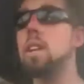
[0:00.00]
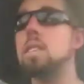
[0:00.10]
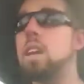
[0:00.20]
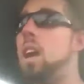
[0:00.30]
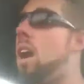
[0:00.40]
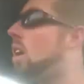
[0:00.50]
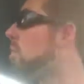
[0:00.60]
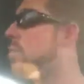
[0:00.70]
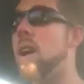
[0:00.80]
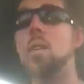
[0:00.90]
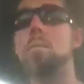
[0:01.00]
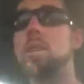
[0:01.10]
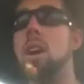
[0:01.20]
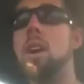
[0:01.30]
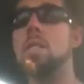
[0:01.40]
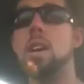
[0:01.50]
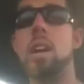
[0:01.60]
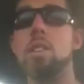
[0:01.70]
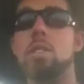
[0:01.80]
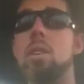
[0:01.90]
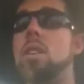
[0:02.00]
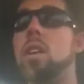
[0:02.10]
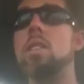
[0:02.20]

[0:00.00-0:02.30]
because I'll be honest, I enjoyed that